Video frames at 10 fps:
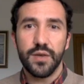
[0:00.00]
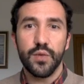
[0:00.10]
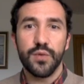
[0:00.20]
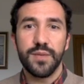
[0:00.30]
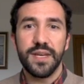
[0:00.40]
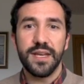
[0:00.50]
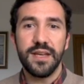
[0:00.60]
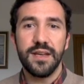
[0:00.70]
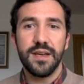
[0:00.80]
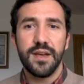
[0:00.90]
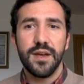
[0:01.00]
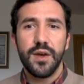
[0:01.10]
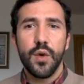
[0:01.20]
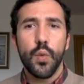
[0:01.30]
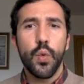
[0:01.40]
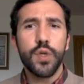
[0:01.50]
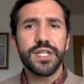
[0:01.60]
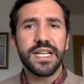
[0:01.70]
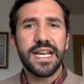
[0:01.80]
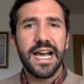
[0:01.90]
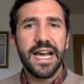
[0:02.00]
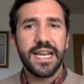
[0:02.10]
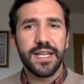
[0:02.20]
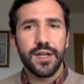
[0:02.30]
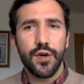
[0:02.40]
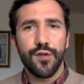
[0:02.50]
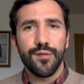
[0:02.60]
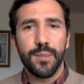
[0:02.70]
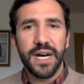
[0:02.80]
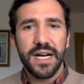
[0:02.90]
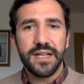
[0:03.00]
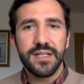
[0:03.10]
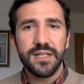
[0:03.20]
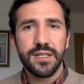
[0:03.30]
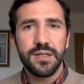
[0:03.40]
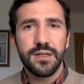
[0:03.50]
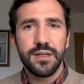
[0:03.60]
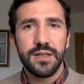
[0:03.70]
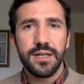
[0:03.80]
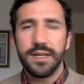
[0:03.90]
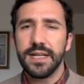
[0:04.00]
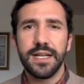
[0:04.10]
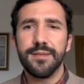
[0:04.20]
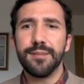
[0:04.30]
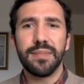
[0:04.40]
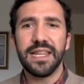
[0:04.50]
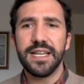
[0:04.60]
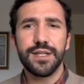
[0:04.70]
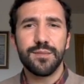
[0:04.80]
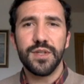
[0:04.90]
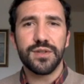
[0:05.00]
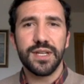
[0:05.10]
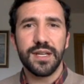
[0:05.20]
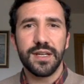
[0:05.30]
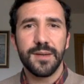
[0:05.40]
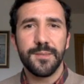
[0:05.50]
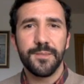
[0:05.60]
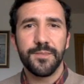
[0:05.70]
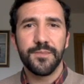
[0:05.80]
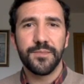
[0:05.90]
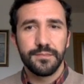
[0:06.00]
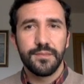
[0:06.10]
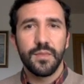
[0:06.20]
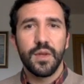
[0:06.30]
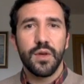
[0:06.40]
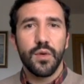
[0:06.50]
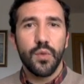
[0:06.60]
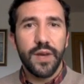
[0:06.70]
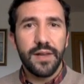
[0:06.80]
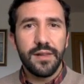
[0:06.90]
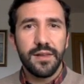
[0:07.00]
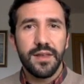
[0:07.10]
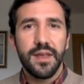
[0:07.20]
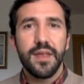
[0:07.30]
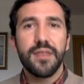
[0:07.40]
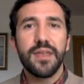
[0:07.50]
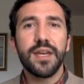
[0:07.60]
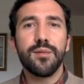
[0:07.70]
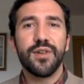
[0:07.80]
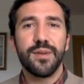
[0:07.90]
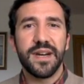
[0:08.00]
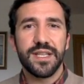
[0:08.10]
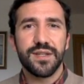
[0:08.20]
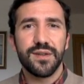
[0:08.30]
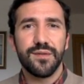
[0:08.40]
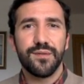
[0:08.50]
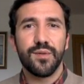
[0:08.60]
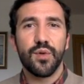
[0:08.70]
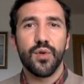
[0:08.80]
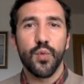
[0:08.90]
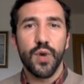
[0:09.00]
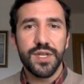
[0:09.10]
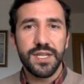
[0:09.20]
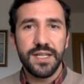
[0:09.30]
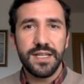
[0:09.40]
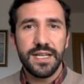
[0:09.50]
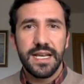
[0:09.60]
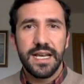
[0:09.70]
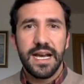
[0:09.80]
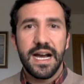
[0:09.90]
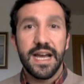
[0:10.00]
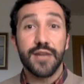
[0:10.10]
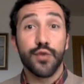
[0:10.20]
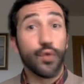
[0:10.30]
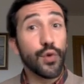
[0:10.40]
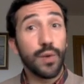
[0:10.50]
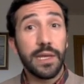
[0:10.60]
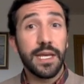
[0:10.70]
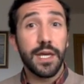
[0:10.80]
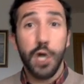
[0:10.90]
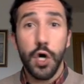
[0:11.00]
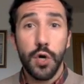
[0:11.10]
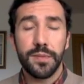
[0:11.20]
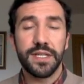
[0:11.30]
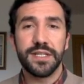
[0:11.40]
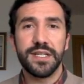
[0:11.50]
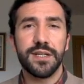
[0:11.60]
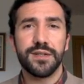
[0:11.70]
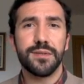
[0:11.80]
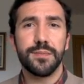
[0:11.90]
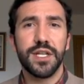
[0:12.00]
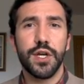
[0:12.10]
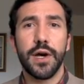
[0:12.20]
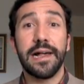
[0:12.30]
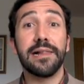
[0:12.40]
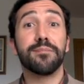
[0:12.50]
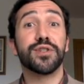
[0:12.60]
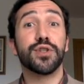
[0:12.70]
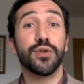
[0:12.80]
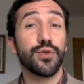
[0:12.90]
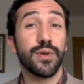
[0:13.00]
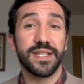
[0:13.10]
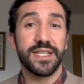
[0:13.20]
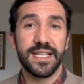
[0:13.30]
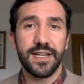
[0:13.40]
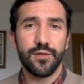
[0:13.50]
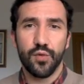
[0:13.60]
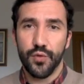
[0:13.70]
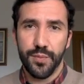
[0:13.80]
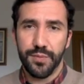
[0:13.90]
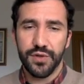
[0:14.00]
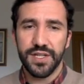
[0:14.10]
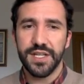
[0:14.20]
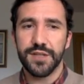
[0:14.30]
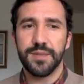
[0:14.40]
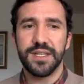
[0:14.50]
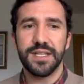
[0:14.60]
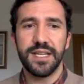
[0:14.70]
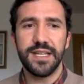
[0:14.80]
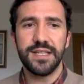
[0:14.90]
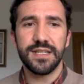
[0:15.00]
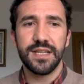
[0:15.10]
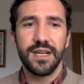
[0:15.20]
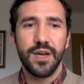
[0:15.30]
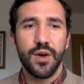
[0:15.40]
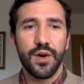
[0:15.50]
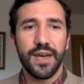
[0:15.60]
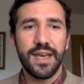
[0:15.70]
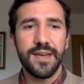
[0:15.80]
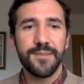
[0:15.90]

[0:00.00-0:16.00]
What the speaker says: would be, what kind of band never plays music? Well, thank you very much for watching. I truly hope that this video helps you to understand what reported speech is, okay?